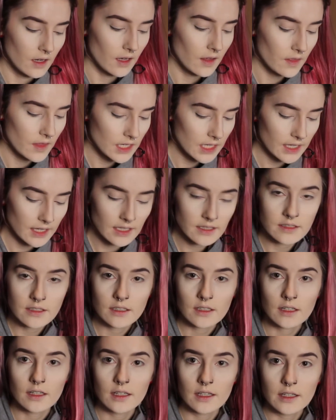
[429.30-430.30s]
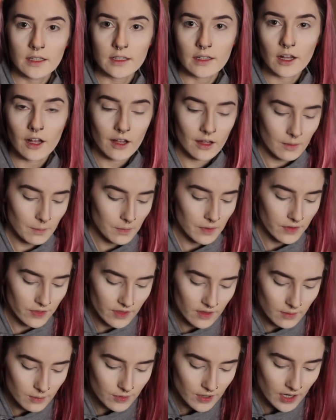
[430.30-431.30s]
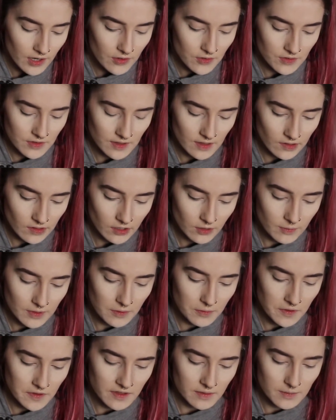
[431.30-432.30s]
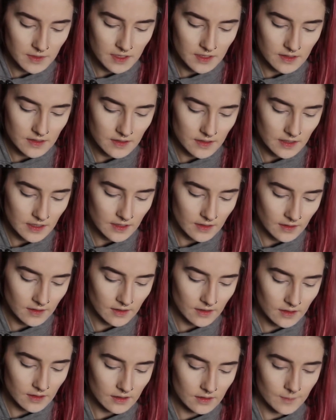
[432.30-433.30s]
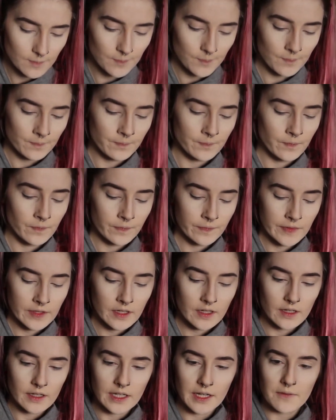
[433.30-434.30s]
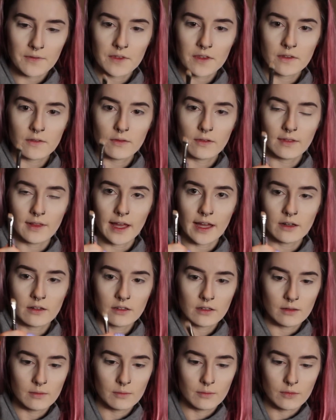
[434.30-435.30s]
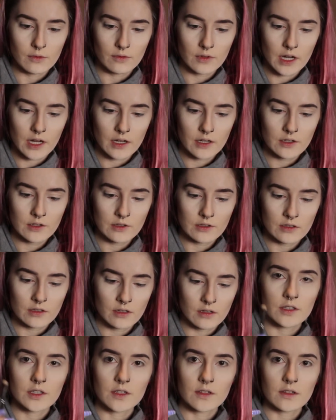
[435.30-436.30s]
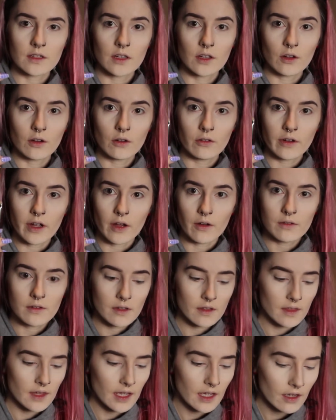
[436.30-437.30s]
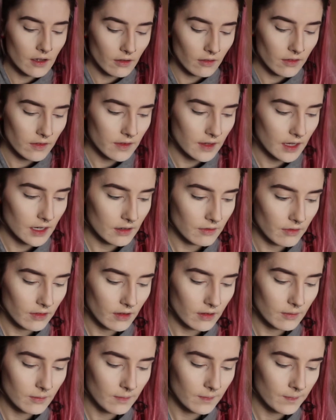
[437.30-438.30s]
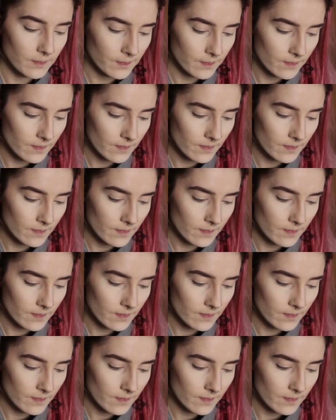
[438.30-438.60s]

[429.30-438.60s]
Then I like to clean up the brows a little bit with some concealer. And I have this flat brush just to go around to the outside of them.